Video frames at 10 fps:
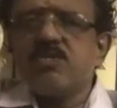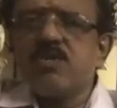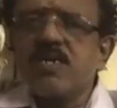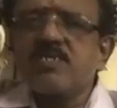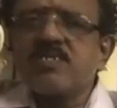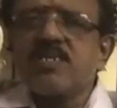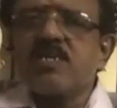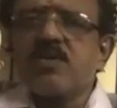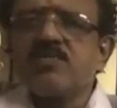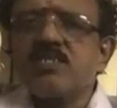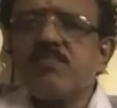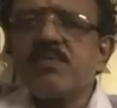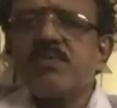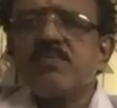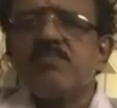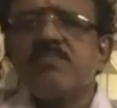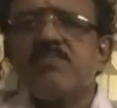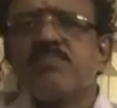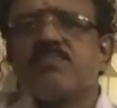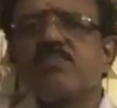You understand the concept?
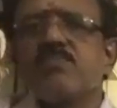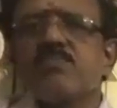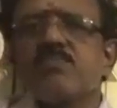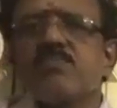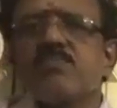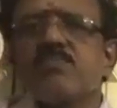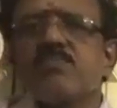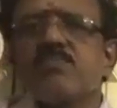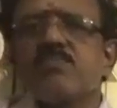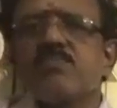Good.